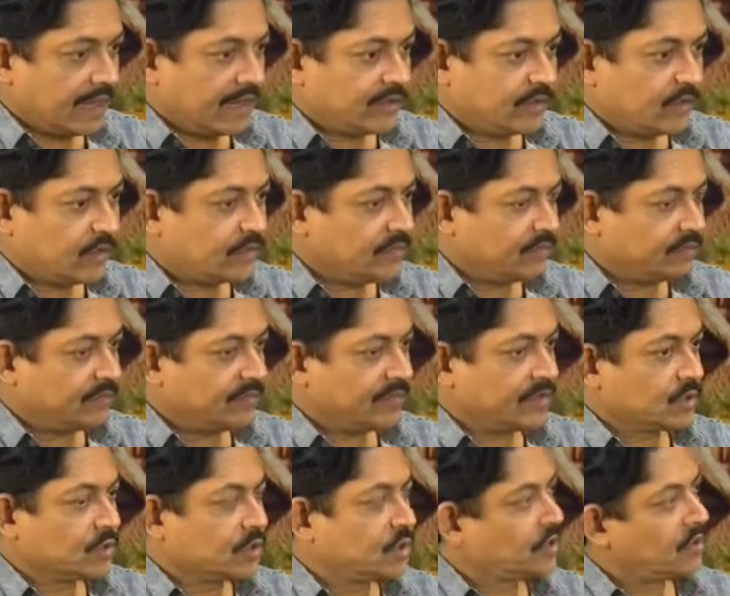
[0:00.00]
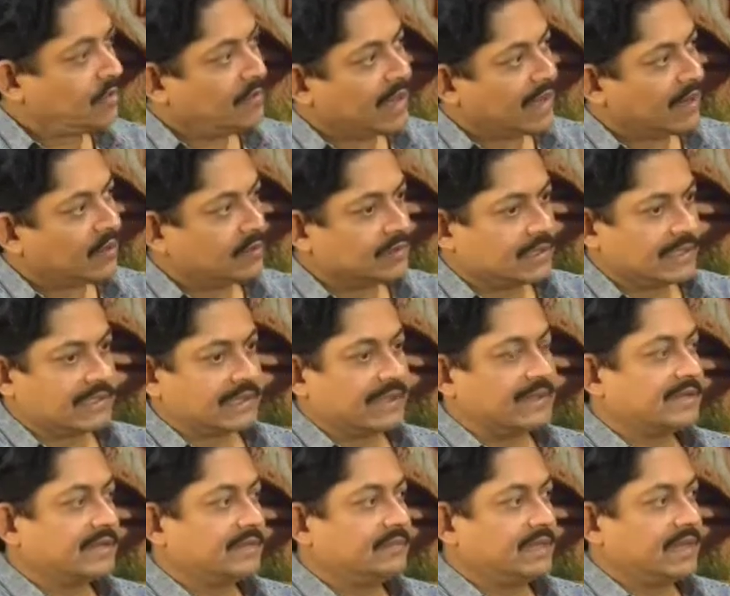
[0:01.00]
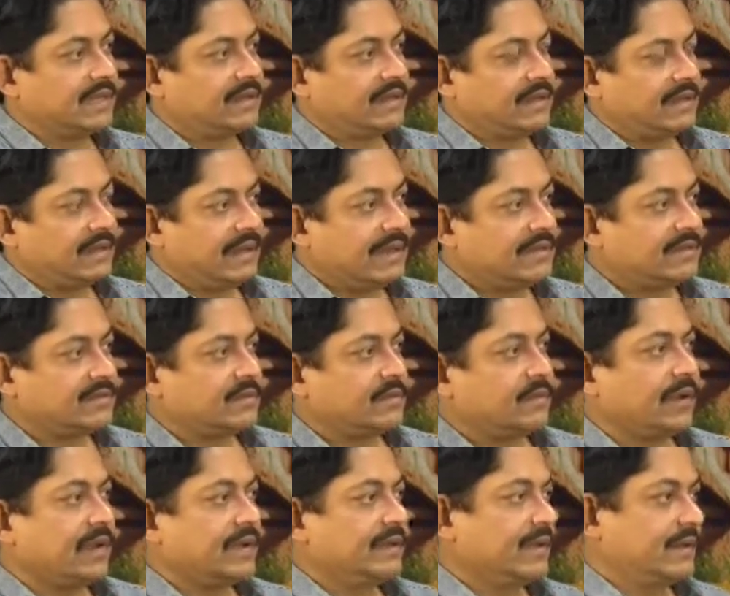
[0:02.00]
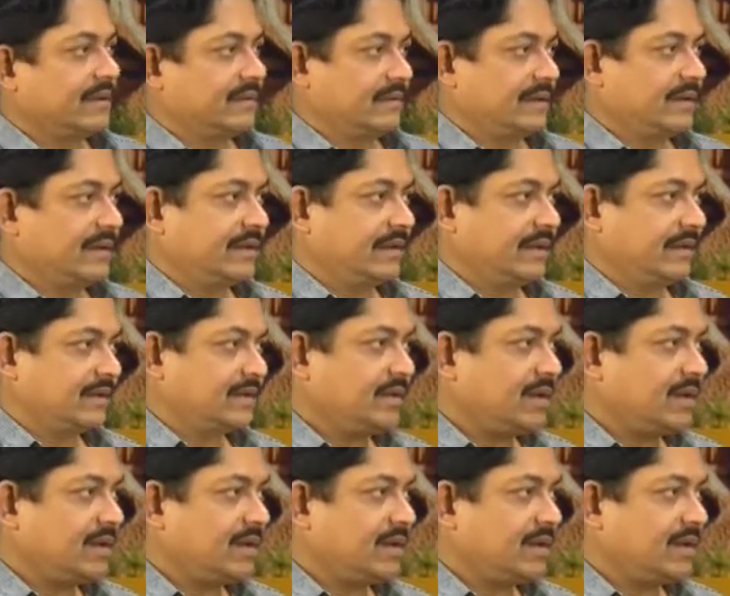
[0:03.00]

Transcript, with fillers: So Shukurmiya goes and tells him that let's divide our areas.